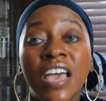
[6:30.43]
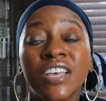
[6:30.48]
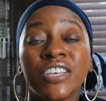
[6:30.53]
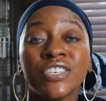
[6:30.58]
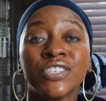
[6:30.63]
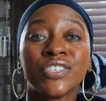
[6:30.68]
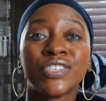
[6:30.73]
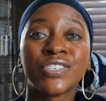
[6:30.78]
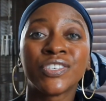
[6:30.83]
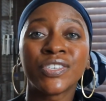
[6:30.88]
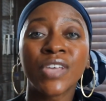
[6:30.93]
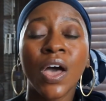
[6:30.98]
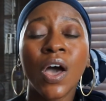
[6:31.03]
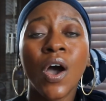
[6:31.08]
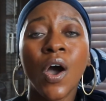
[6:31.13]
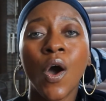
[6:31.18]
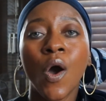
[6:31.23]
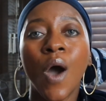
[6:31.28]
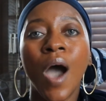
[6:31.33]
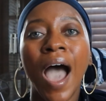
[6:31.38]
So
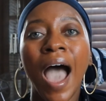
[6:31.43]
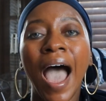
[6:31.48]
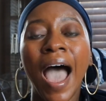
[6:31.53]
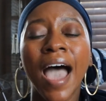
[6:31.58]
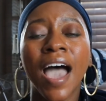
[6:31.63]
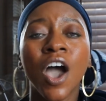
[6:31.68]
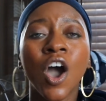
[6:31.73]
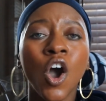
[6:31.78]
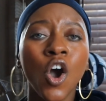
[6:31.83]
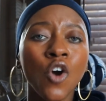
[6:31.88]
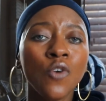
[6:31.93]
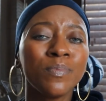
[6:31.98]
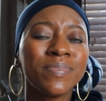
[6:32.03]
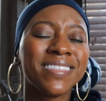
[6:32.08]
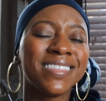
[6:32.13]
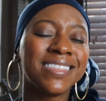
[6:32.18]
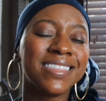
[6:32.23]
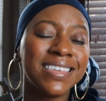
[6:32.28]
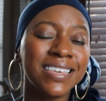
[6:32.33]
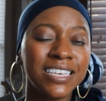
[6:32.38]
I
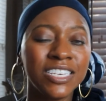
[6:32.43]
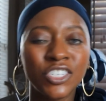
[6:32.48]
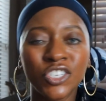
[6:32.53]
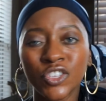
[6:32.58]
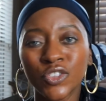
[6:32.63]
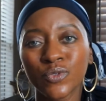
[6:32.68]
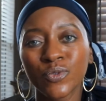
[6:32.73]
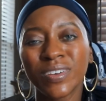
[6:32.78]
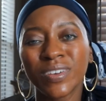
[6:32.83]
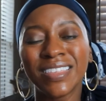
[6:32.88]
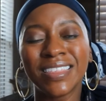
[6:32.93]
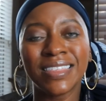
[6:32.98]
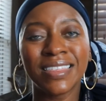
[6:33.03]
hope these 3